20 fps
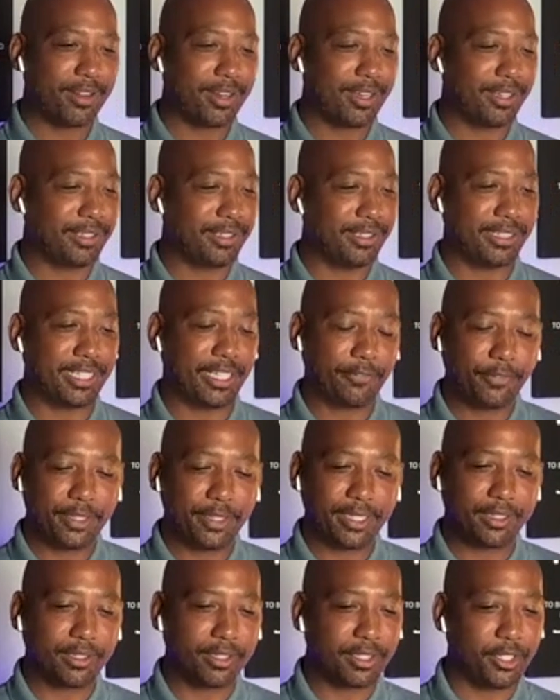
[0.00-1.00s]
I
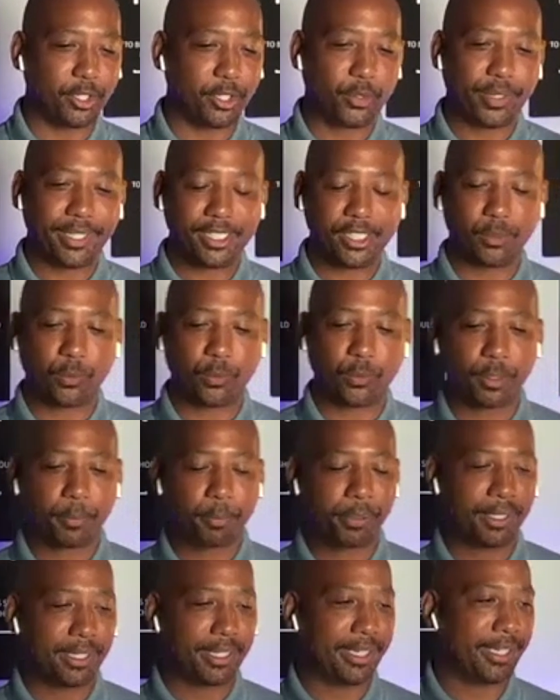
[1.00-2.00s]
definitely, you know, crazy
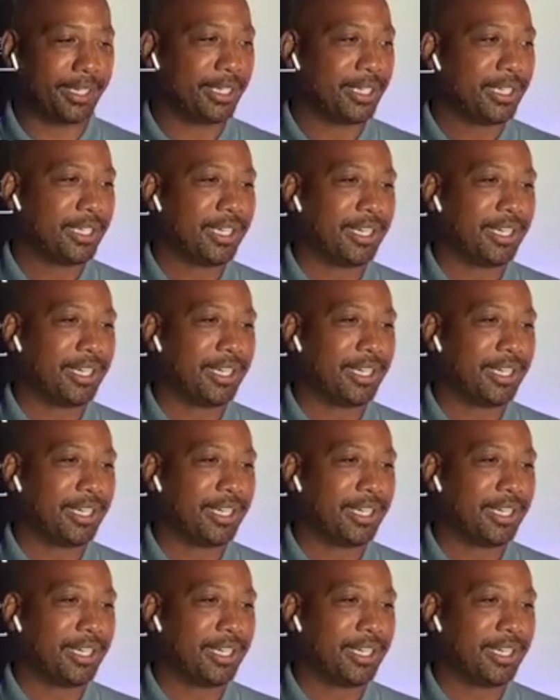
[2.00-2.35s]
wordplay.